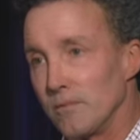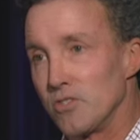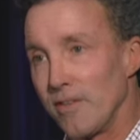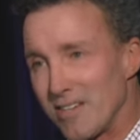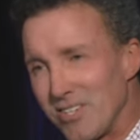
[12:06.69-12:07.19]

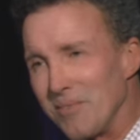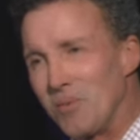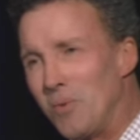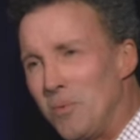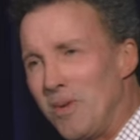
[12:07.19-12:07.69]
So that's
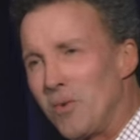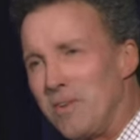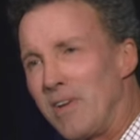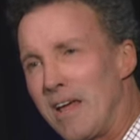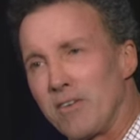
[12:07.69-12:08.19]
we don't
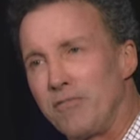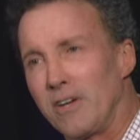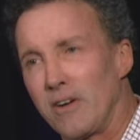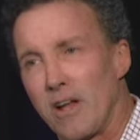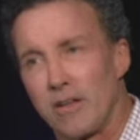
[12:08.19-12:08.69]
even have it
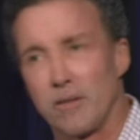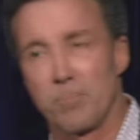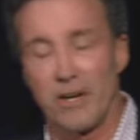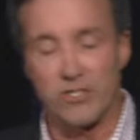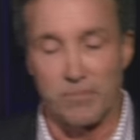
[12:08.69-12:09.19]
figured out in the
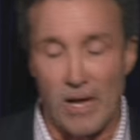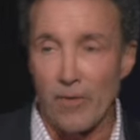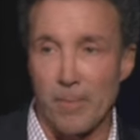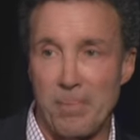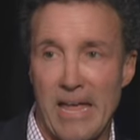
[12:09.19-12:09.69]
present. Now,
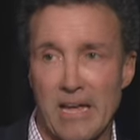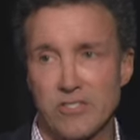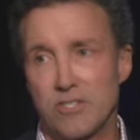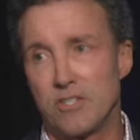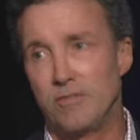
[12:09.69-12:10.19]
the
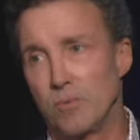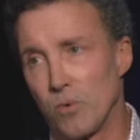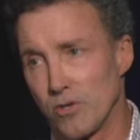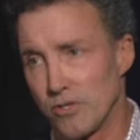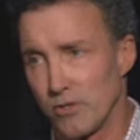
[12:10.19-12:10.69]
past is even
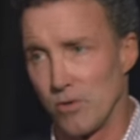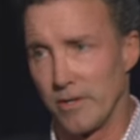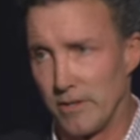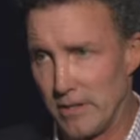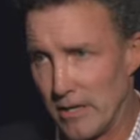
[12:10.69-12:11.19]
worse,
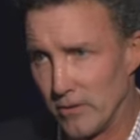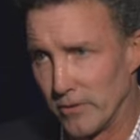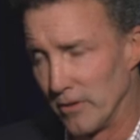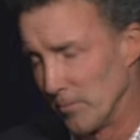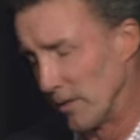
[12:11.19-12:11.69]
according to Daniel
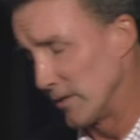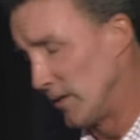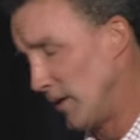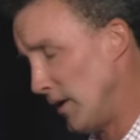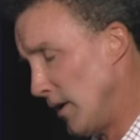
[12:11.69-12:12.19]
Gilbert.